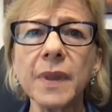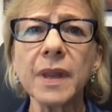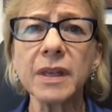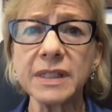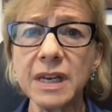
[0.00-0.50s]

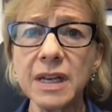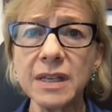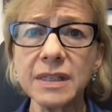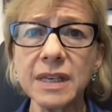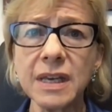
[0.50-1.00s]

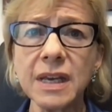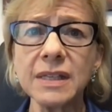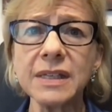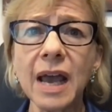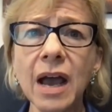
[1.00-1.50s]
CDC
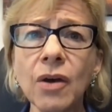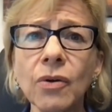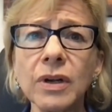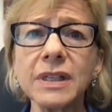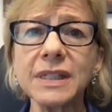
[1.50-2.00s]
is
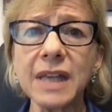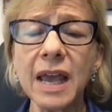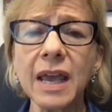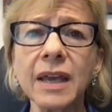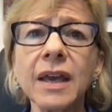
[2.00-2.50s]
now
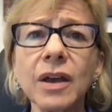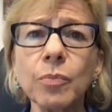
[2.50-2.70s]
saying